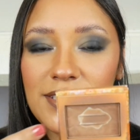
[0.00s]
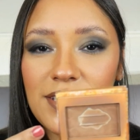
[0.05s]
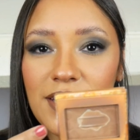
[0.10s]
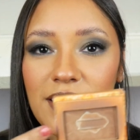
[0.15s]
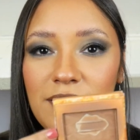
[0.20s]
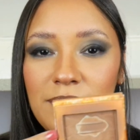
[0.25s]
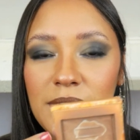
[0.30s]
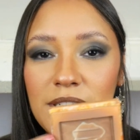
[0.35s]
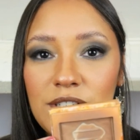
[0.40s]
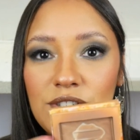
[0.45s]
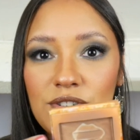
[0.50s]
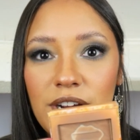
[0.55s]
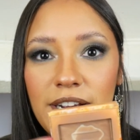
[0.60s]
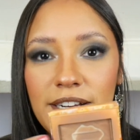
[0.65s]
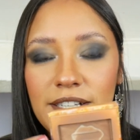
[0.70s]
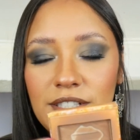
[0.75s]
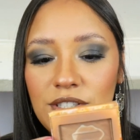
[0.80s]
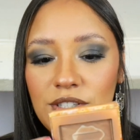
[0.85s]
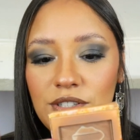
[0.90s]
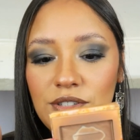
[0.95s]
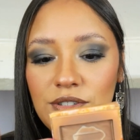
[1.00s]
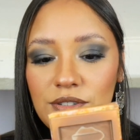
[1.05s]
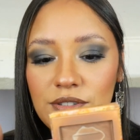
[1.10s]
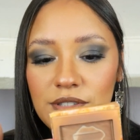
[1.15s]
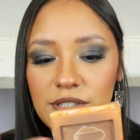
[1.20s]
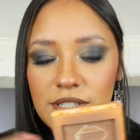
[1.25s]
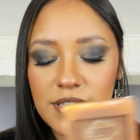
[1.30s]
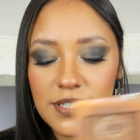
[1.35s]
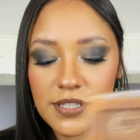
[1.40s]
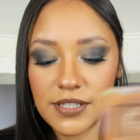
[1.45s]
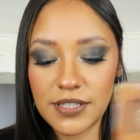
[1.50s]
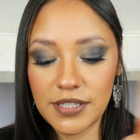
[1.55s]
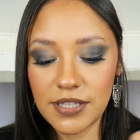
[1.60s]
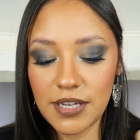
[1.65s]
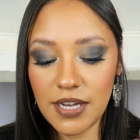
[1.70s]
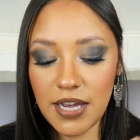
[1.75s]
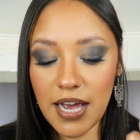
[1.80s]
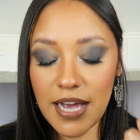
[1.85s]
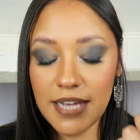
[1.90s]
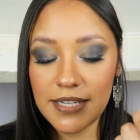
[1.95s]
so I've been trying to use
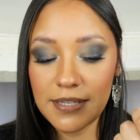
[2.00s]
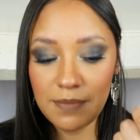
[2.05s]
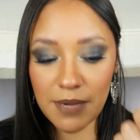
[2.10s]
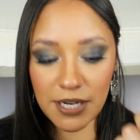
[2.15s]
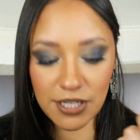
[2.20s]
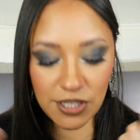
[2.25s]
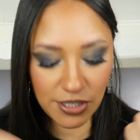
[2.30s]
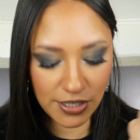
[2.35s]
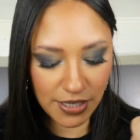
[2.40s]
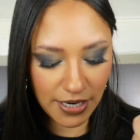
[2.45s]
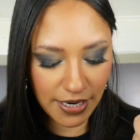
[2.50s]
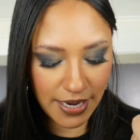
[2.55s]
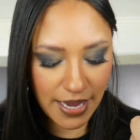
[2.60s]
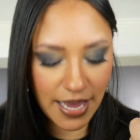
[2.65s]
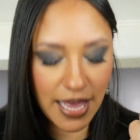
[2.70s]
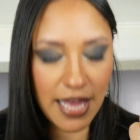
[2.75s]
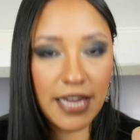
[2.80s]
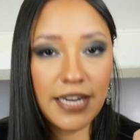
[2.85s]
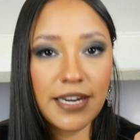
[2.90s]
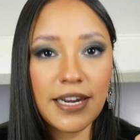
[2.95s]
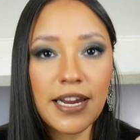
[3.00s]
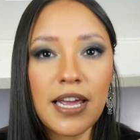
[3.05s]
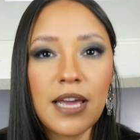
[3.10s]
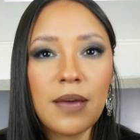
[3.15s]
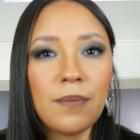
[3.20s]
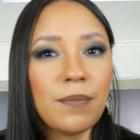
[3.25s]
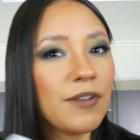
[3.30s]
this as much as I can,